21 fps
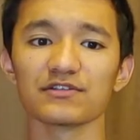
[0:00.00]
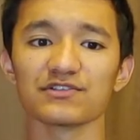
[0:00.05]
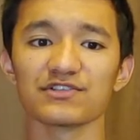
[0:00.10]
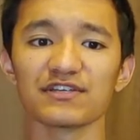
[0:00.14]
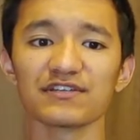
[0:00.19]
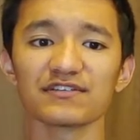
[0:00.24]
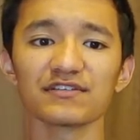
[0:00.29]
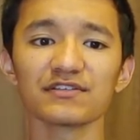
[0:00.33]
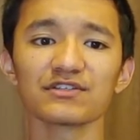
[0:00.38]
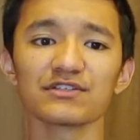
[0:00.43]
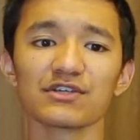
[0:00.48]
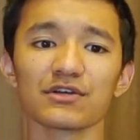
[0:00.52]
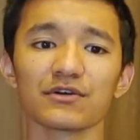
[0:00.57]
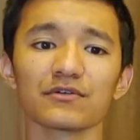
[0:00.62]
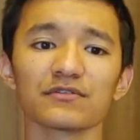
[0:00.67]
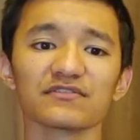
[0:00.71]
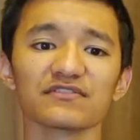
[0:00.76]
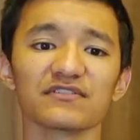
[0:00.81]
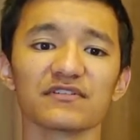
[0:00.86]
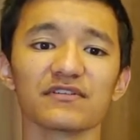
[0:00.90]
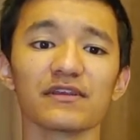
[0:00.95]
Jesus
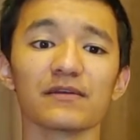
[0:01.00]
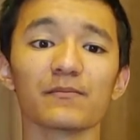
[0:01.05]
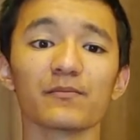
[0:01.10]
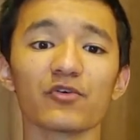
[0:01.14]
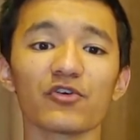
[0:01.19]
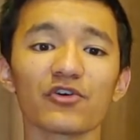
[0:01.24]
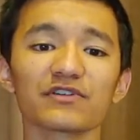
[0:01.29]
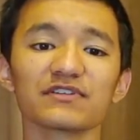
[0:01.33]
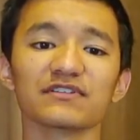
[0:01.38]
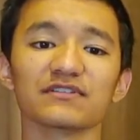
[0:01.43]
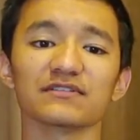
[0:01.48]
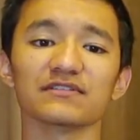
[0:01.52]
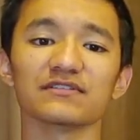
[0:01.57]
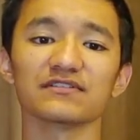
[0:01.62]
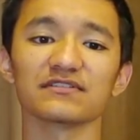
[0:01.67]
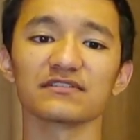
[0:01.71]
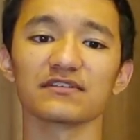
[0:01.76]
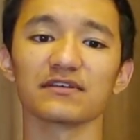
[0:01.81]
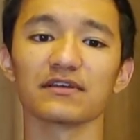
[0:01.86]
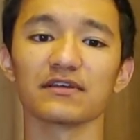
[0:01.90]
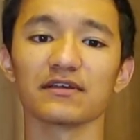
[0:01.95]
shows the
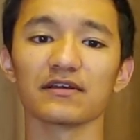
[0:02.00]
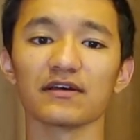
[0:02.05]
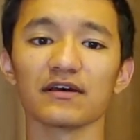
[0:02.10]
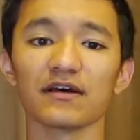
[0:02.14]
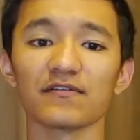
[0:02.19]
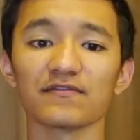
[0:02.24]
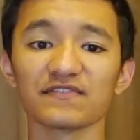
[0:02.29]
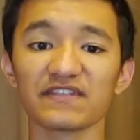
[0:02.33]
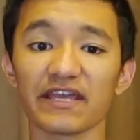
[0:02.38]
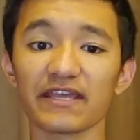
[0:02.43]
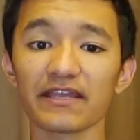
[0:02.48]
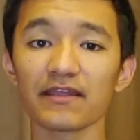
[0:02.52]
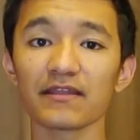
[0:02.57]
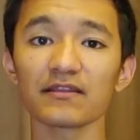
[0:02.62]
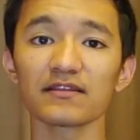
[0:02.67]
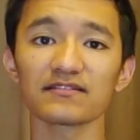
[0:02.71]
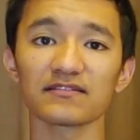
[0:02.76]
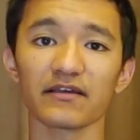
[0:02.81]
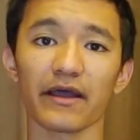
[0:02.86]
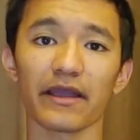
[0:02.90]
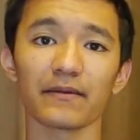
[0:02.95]
importance of taking
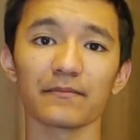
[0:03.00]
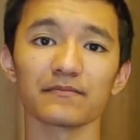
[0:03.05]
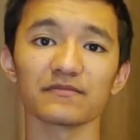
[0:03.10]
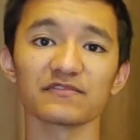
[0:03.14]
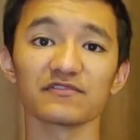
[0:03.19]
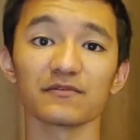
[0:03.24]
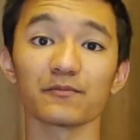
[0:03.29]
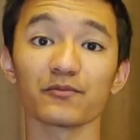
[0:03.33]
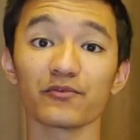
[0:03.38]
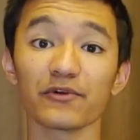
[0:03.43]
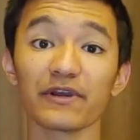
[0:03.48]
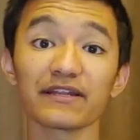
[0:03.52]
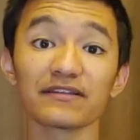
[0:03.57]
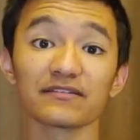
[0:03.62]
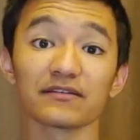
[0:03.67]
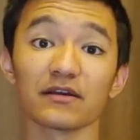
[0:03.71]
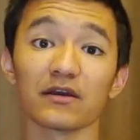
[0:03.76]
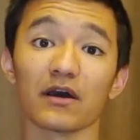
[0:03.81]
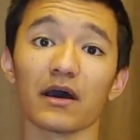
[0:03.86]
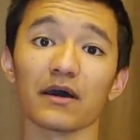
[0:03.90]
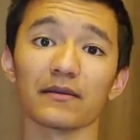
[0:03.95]
the time to pray to
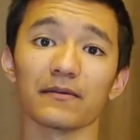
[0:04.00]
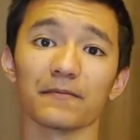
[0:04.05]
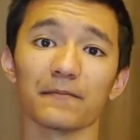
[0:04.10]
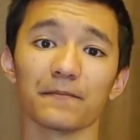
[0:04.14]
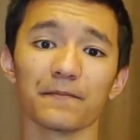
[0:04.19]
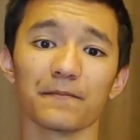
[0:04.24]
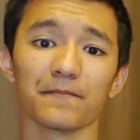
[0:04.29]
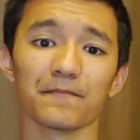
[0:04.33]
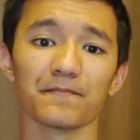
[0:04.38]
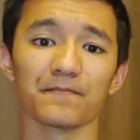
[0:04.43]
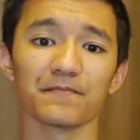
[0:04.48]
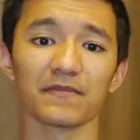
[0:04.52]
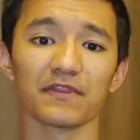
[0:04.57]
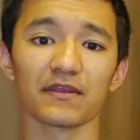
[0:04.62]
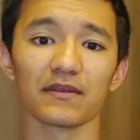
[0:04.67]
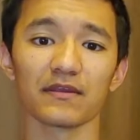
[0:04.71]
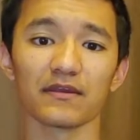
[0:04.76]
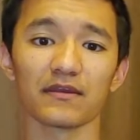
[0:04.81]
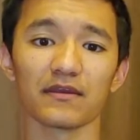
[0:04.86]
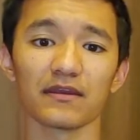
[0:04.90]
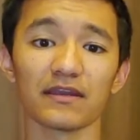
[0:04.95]
God.
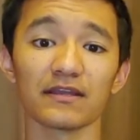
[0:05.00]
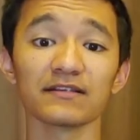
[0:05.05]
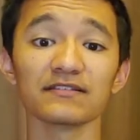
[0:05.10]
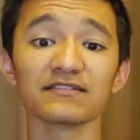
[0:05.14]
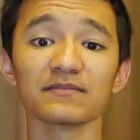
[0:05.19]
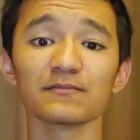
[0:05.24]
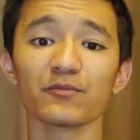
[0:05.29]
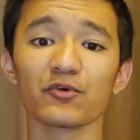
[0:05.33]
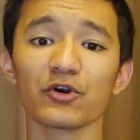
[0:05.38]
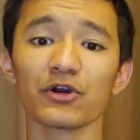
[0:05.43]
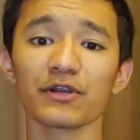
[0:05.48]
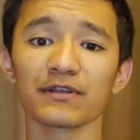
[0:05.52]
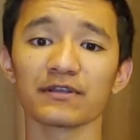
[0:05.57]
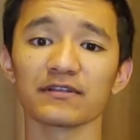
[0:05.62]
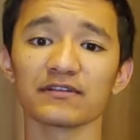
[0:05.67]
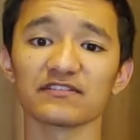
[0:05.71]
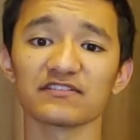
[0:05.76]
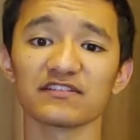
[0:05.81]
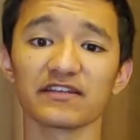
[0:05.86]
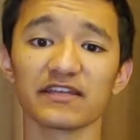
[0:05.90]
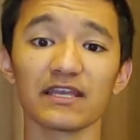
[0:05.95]
It is
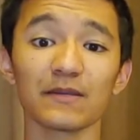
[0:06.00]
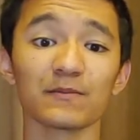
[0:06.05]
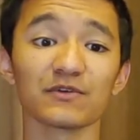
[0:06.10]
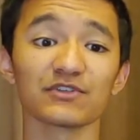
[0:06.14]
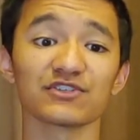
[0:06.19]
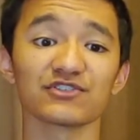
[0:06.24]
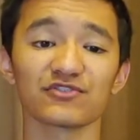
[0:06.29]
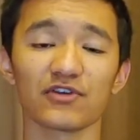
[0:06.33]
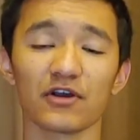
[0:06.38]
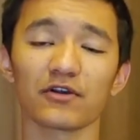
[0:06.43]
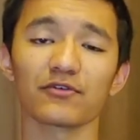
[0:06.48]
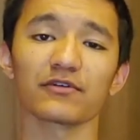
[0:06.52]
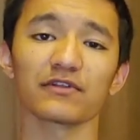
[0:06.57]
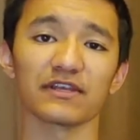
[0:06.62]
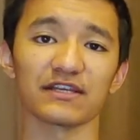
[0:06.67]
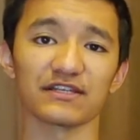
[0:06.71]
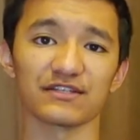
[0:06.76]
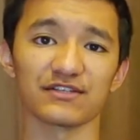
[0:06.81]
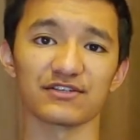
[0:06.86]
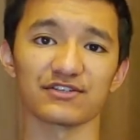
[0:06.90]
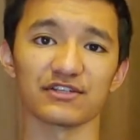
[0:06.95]
important to keep a strong
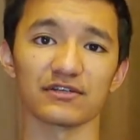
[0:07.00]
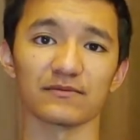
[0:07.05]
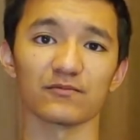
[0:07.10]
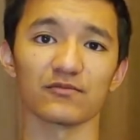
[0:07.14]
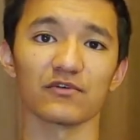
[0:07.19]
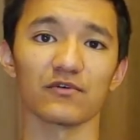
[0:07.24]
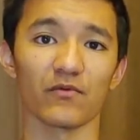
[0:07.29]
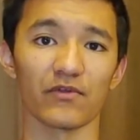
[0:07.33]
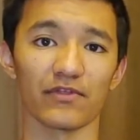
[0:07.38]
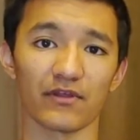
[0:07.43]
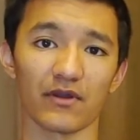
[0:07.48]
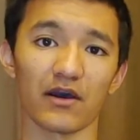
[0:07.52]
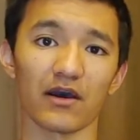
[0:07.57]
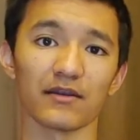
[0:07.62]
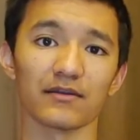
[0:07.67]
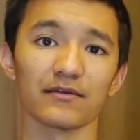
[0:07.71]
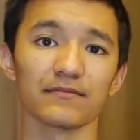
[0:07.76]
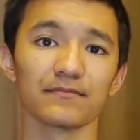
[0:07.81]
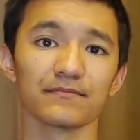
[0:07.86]
relationship with God.